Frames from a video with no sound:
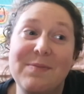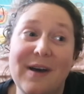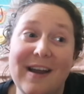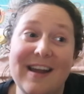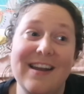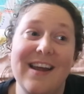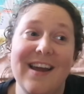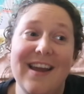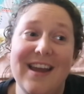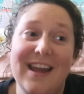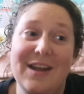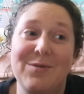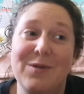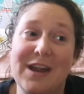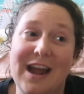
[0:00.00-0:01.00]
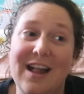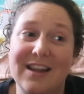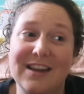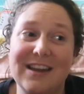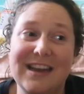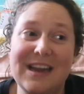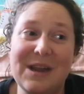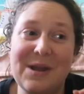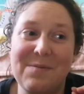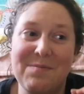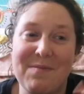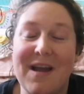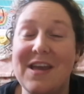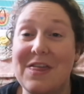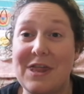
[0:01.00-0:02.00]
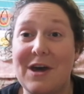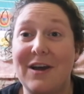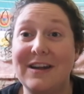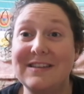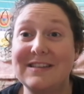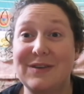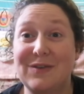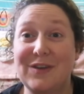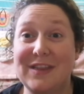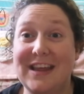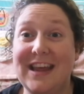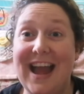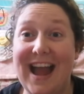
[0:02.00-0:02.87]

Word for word: But in reality, my thoughts for the